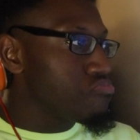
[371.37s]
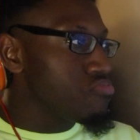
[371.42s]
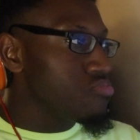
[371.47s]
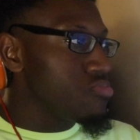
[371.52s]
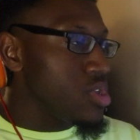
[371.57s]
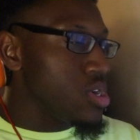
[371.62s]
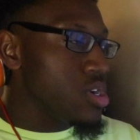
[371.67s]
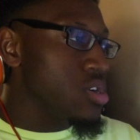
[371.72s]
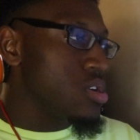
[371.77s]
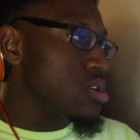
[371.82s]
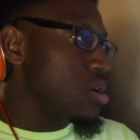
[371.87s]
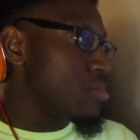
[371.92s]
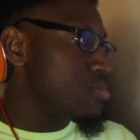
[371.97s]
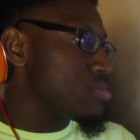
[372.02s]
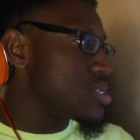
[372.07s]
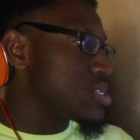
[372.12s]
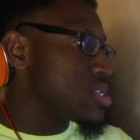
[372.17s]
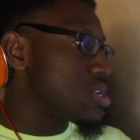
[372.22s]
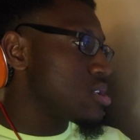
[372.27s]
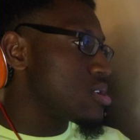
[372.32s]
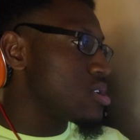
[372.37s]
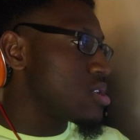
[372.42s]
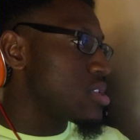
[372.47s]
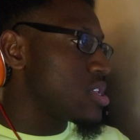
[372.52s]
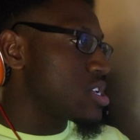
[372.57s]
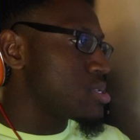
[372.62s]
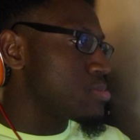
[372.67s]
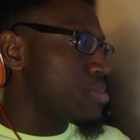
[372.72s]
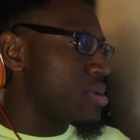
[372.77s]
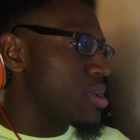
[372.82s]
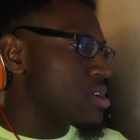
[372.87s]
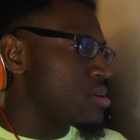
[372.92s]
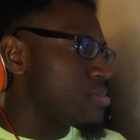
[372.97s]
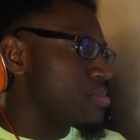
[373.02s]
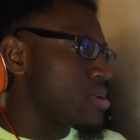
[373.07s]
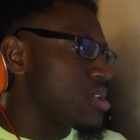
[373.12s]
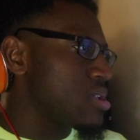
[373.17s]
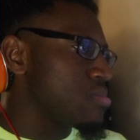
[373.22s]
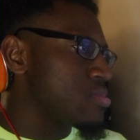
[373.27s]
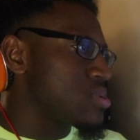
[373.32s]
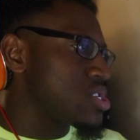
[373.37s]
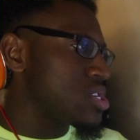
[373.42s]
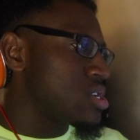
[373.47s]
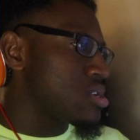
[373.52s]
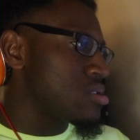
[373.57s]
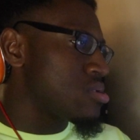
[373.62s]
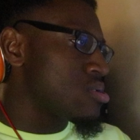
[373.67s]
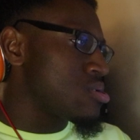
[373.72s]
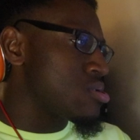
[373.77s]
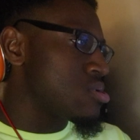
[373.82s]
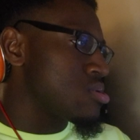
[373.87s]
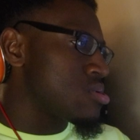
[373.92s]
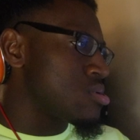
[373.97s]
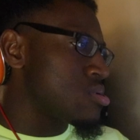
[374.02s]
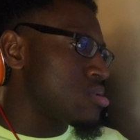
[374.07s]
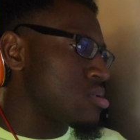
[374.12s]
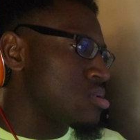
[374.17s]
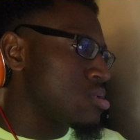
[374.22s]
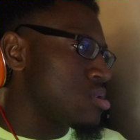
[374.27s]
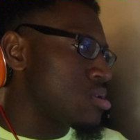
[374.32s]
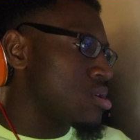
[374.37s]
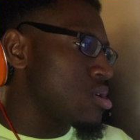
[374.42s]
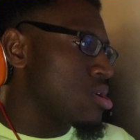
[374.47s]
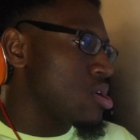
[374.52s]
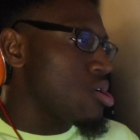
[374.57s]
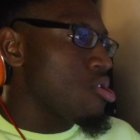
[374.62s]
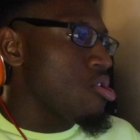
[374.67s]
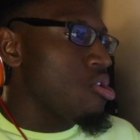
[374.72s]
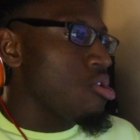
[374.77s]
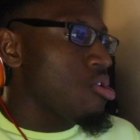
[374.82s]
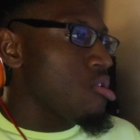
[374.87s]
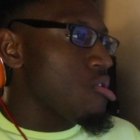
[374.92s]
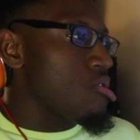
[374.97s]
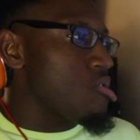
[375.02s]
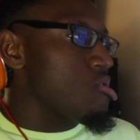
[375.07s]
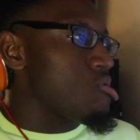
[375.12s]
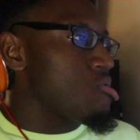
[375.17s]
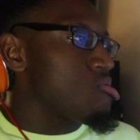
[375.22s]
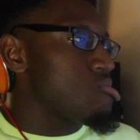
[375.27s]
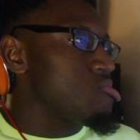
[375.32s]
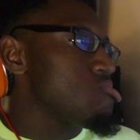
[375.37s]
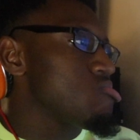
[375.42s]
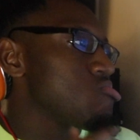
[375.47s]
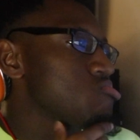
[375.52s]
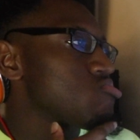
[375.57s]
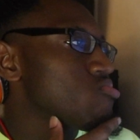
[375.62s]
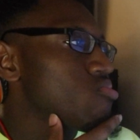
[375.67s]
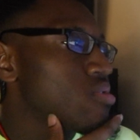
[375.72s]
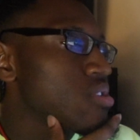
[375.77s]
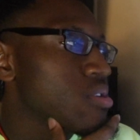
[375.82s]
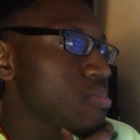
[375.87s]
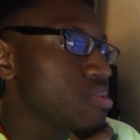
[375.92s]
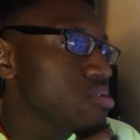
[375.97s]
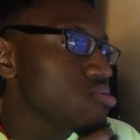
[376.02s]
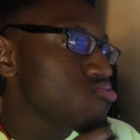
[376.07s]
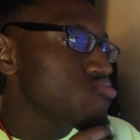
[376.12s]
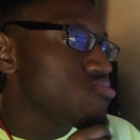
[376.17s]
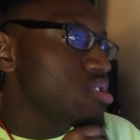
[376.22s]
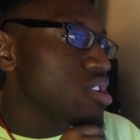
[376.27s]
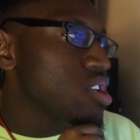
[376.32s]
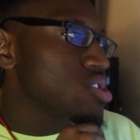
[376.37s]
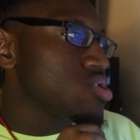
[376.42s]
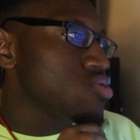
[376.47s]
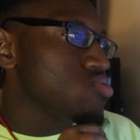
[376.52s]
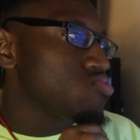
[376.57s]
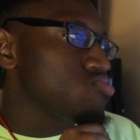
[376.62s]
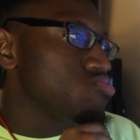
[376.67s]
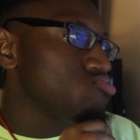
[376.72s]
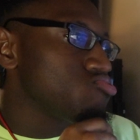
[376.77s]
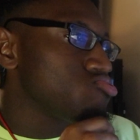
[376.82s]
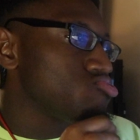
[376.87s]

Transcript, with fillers: Yeah, I'm gonna see on the next banger, man. I'm gonna try to, I don't know what I'm gonna do next, though.